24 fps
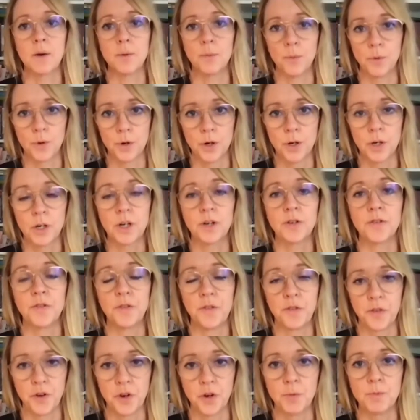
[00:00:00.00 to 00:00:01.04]
were
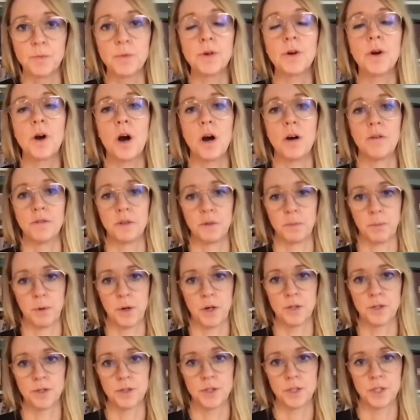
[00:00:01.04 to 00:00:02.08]
confirmed COVID
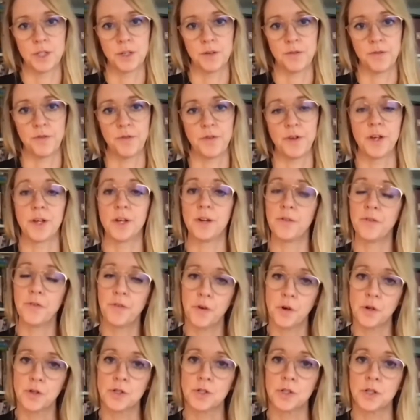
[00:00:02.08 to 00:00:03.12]
positive. And
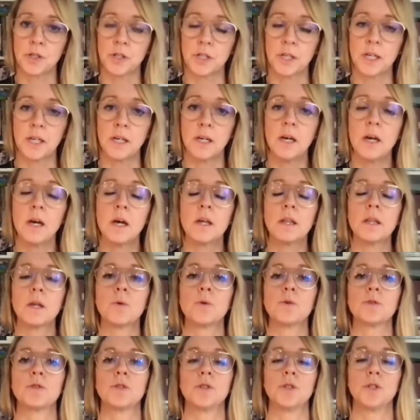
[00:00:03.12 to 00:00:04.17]
unfortunately, there
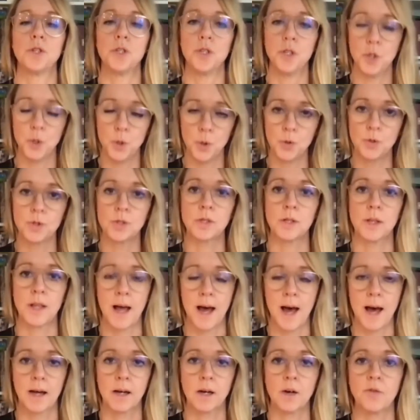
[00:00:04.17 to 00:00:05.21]
was a huge
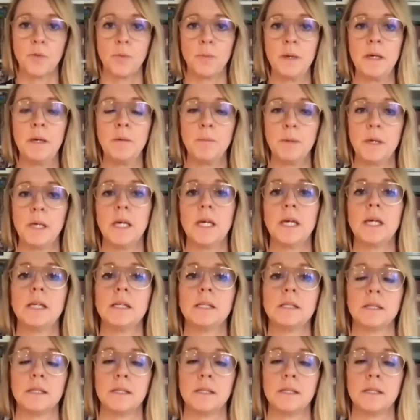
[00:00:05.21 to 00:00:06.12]
lack of PPEs in